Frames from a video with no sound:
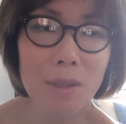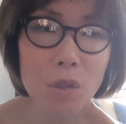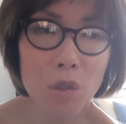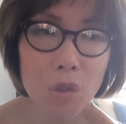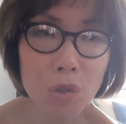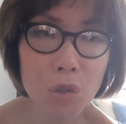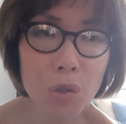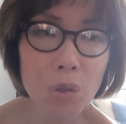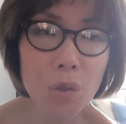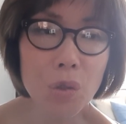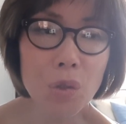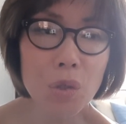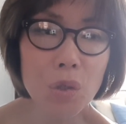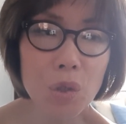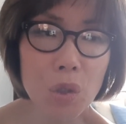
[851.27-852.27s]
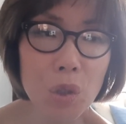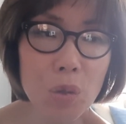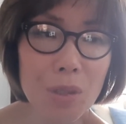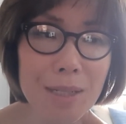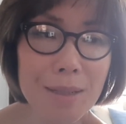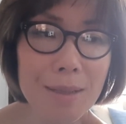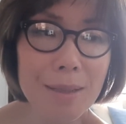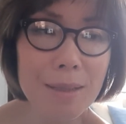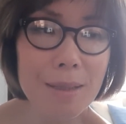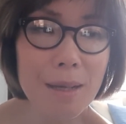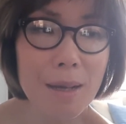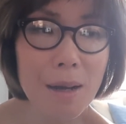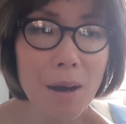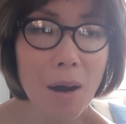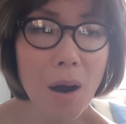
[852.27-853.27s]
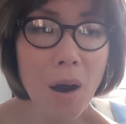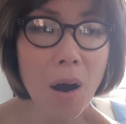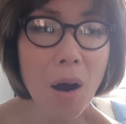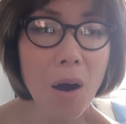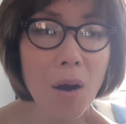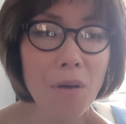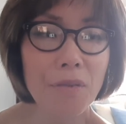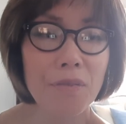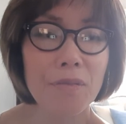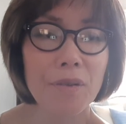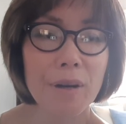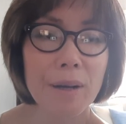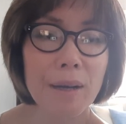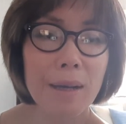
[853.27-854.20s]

true students of